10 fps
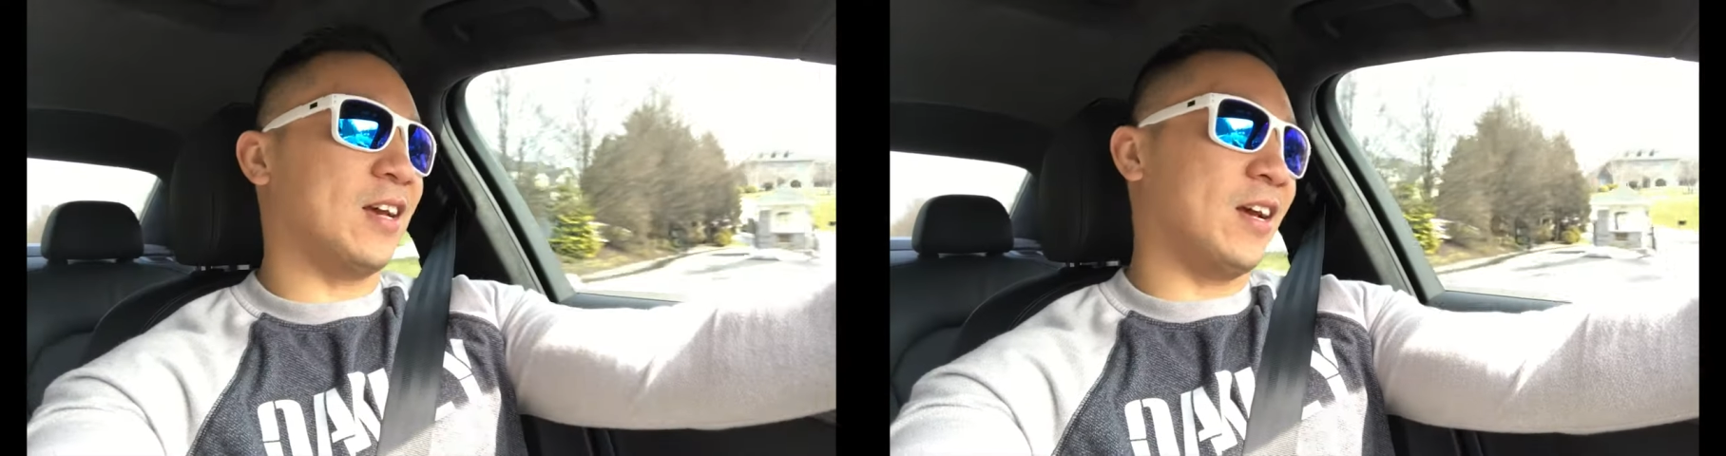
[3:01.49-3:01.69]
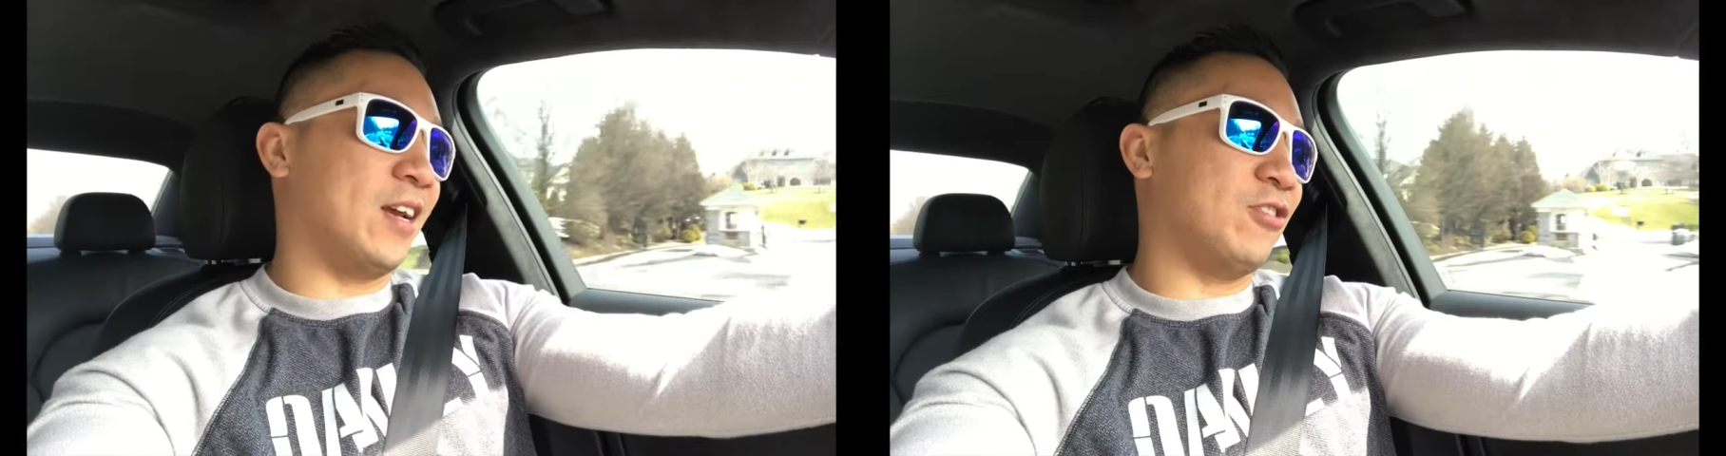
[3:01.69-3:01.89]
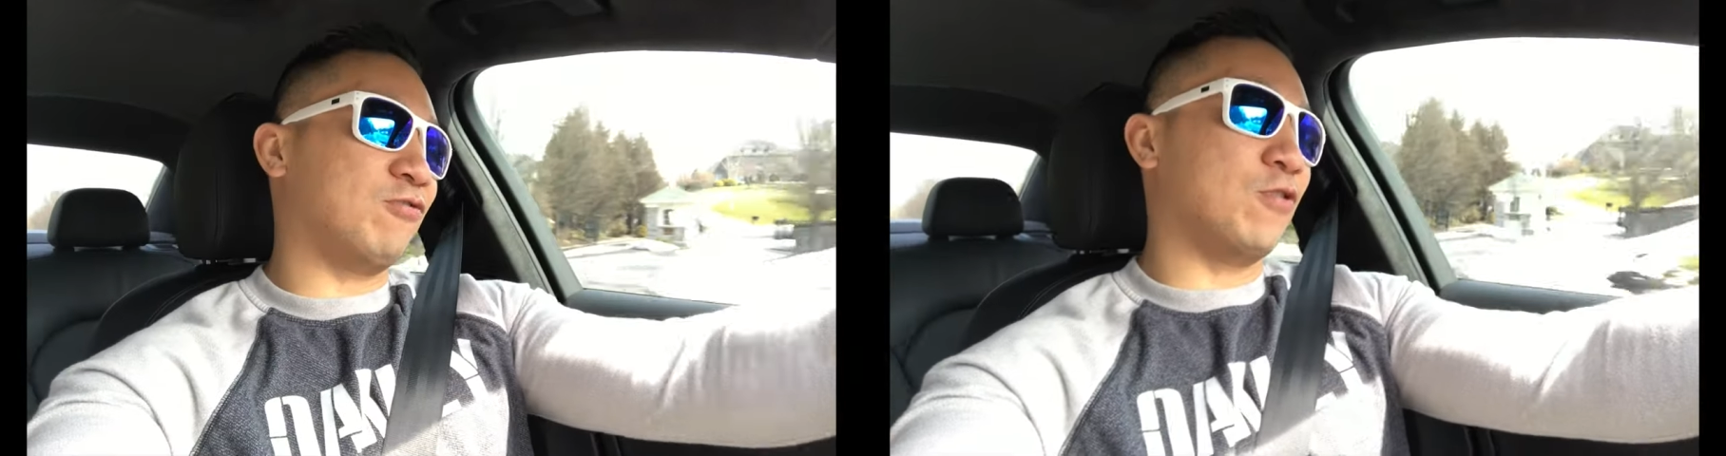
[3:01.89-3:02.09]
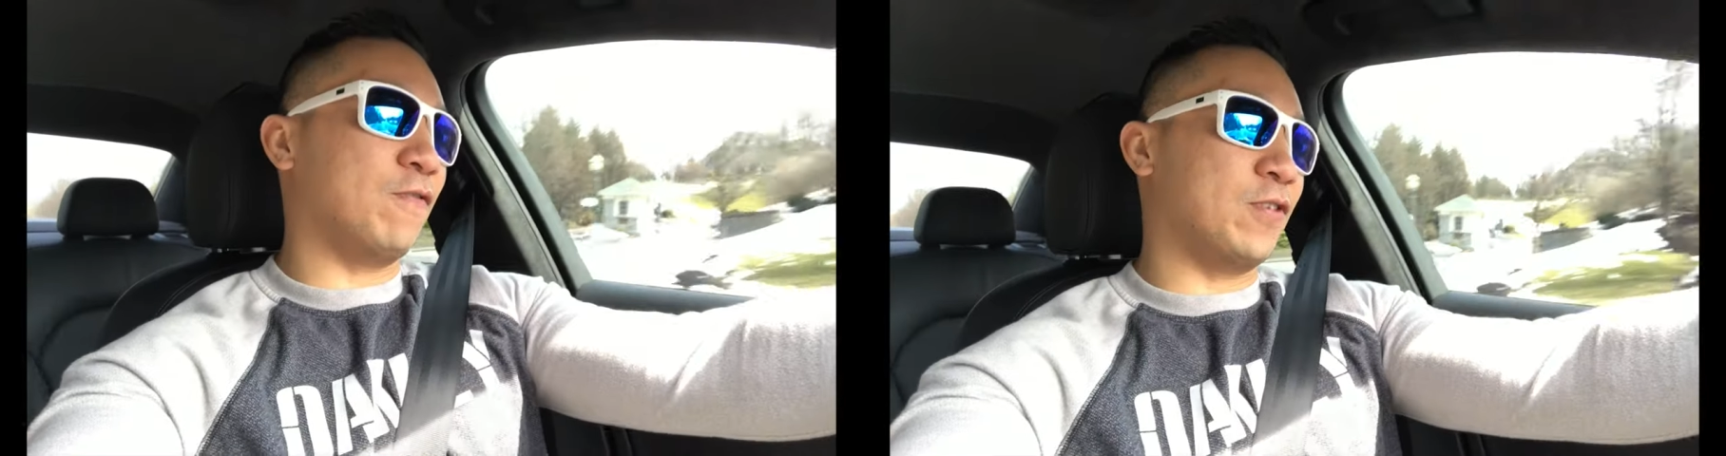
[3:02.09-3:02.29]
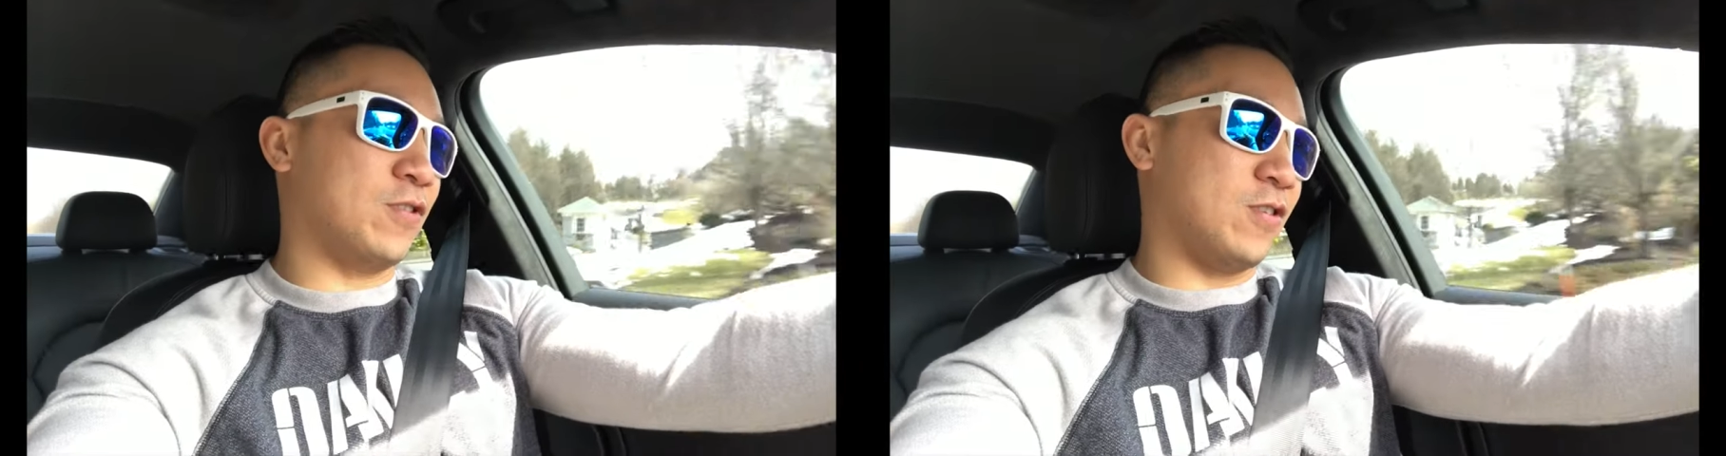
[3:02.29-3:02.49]
I
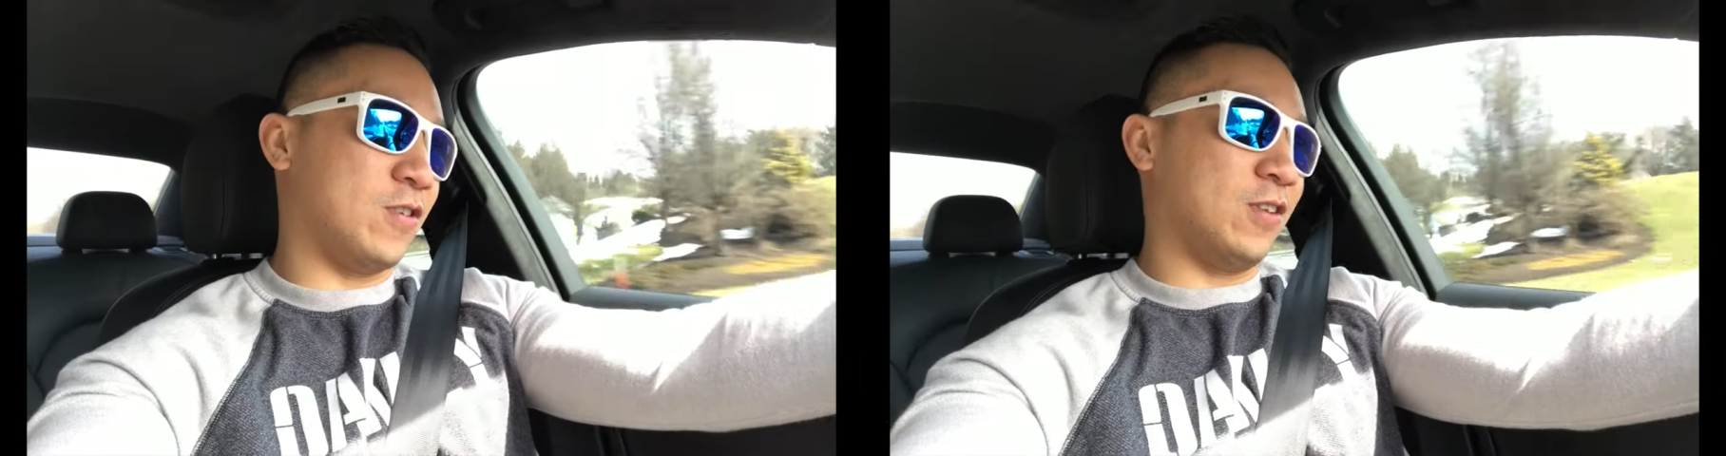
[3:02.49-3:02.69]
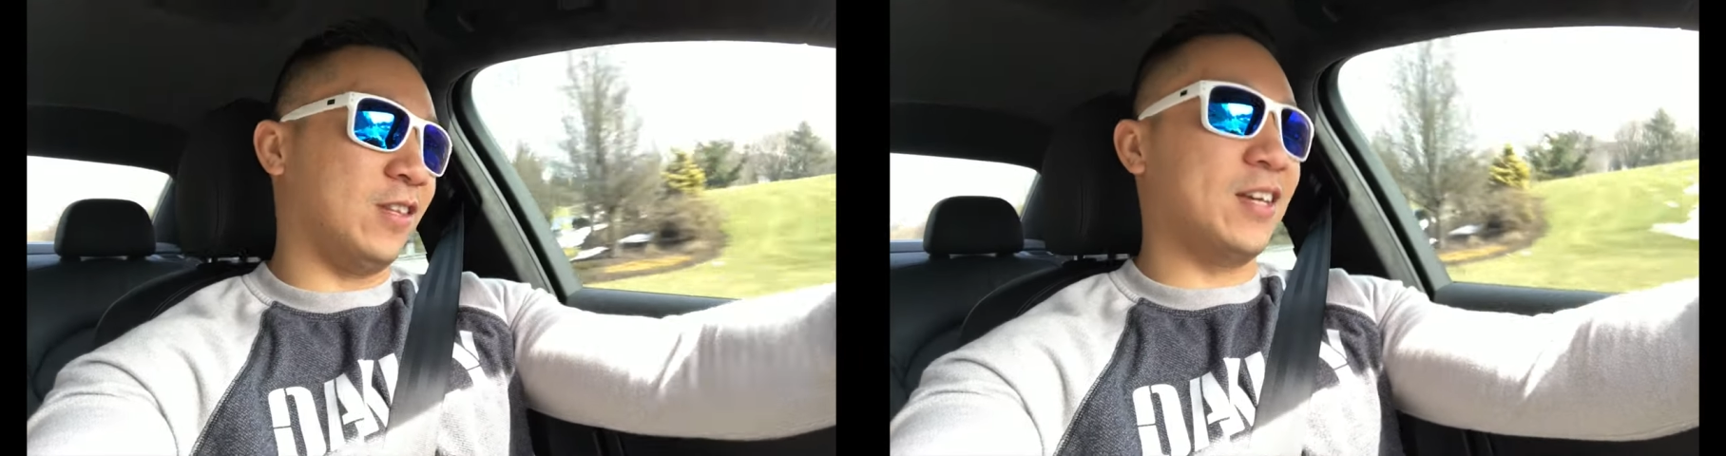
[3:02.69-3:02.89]
drove the car